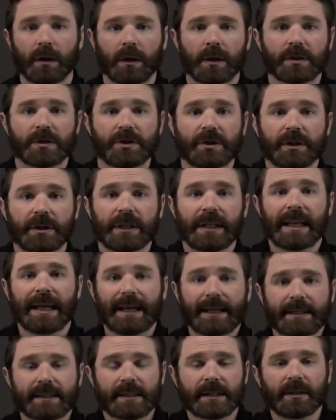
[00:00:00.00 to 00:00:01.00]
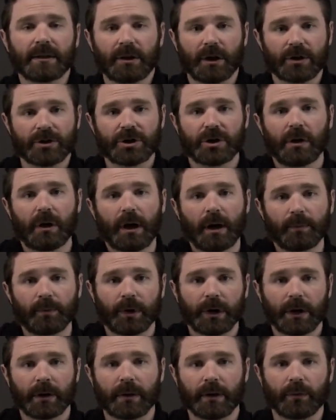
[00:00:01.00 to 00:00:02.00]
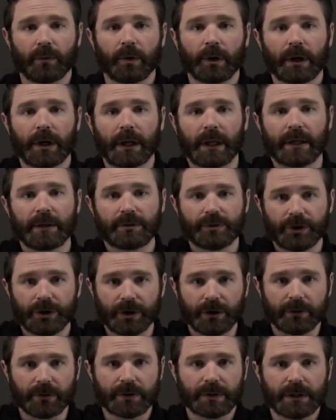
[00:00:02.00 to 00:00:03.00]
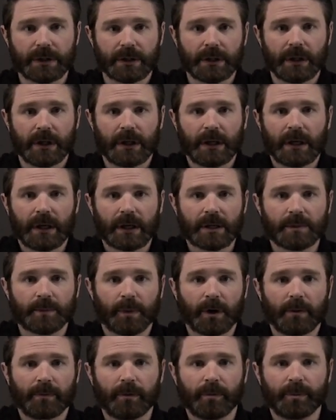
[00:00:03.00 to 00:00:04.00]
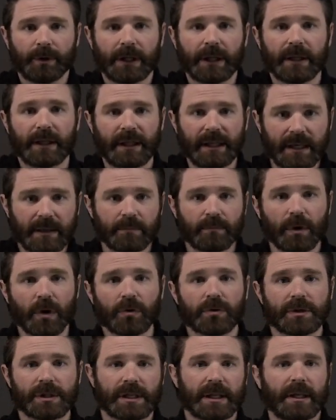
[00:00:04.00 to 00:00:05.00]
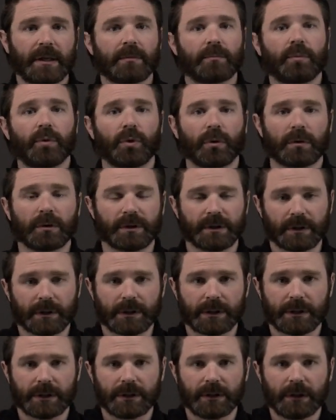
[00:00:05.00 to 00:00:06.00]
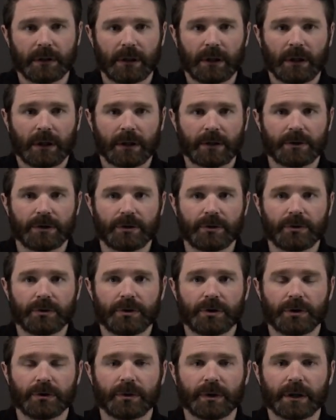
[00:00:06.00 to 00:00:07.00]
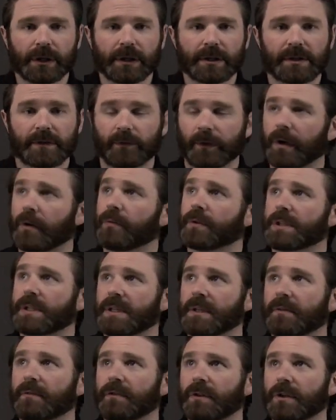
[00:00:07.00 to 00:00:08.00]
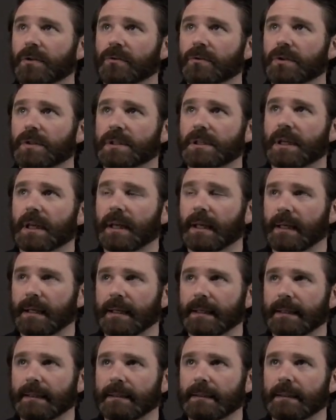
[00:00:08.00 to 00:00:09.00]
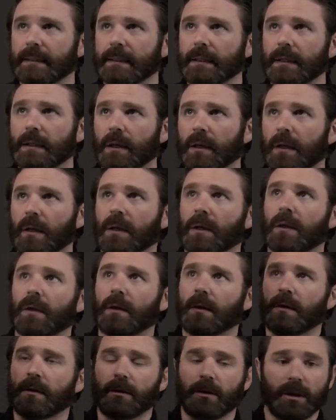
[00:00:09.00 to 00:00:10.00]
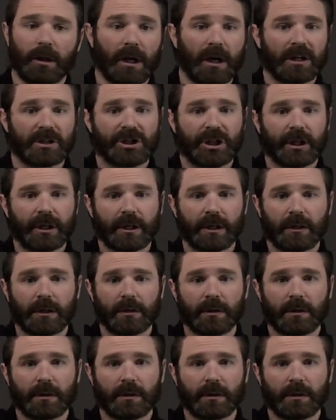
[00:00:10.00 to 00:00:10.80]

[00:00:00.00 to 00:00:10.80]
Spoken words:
So the next logical operator that we're going to introduce is probably the most important due to its frequency of use in logic,